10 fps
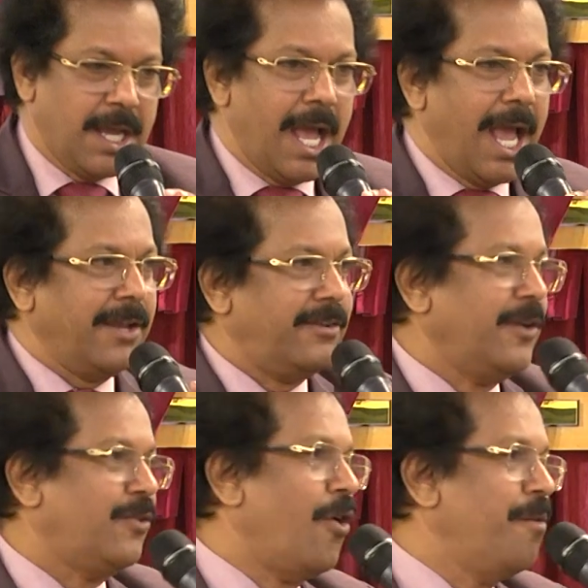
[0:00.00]
And she
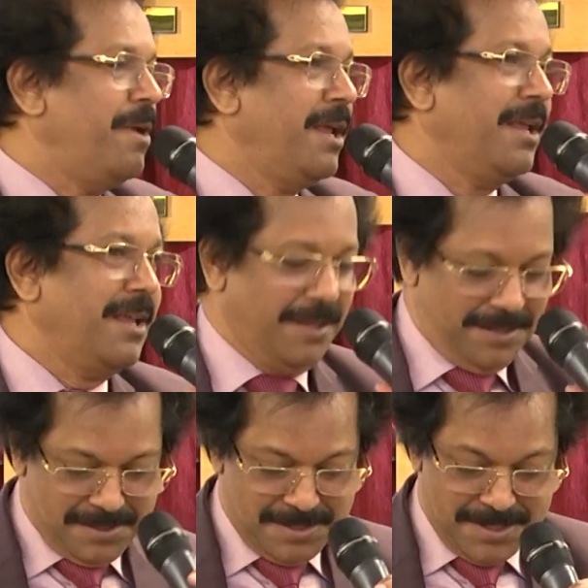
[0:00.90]
told me,
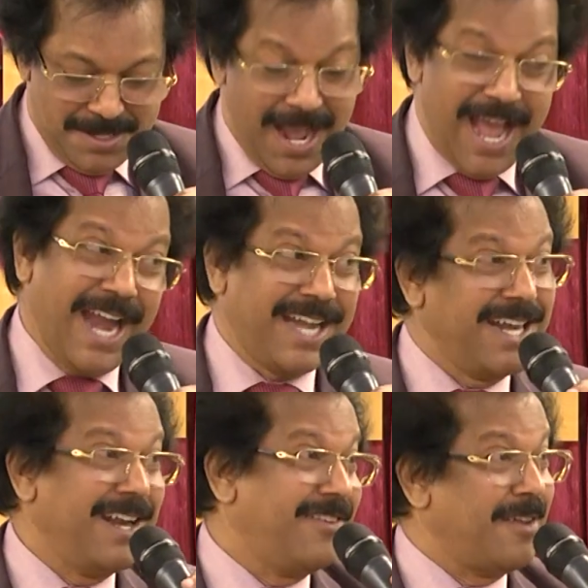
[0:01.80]
I
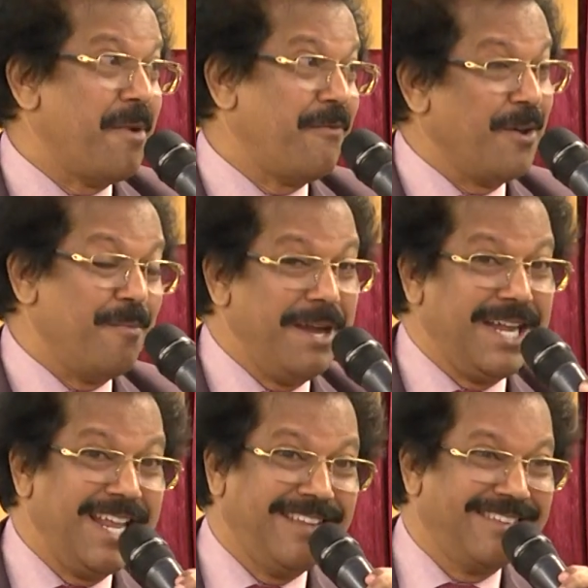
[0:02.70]
attended some of your
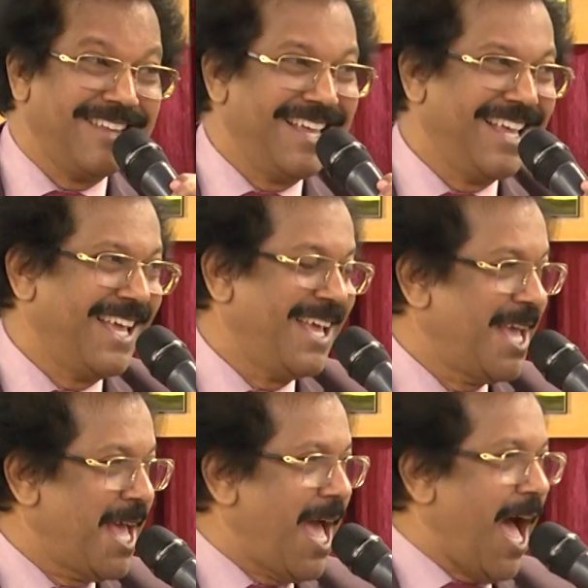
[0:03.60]
meetings.
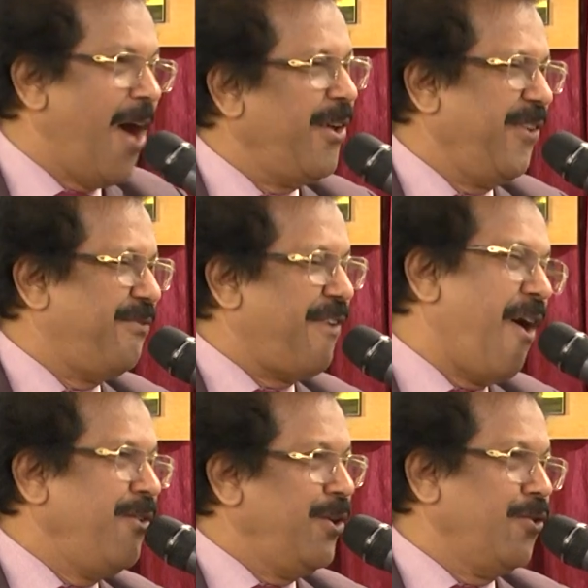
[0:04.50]
I
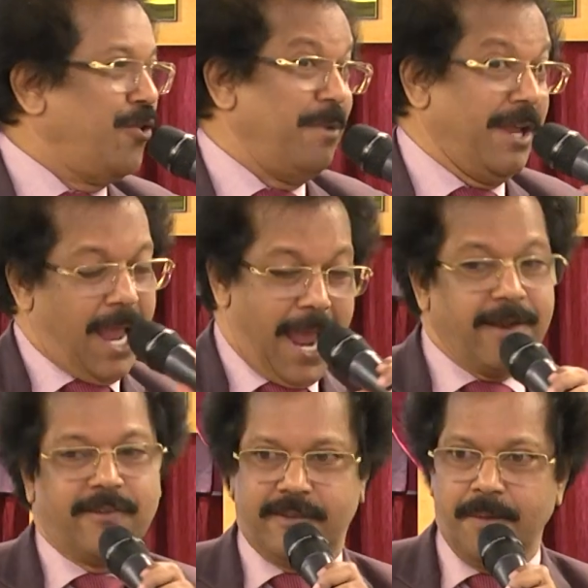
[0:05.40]
found you to be
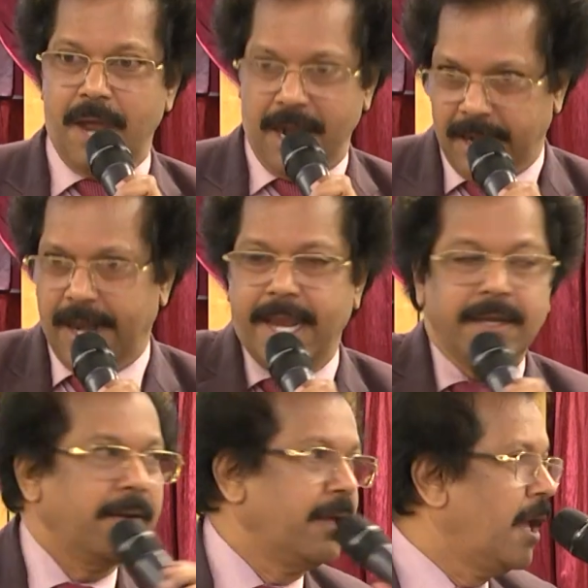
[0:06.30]
handsome, underline.
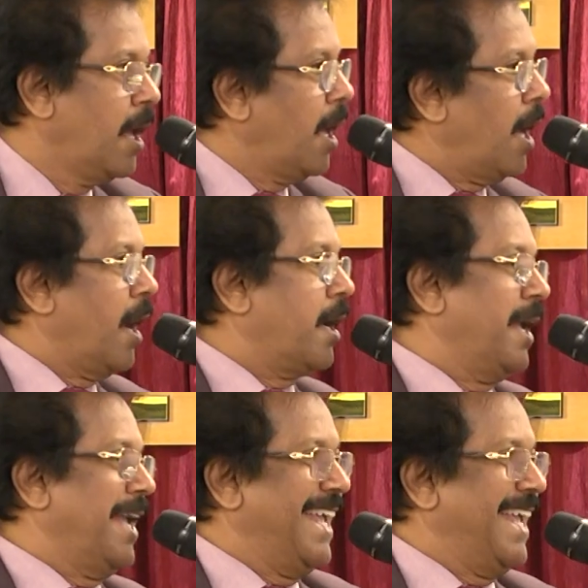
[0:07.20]
Okay.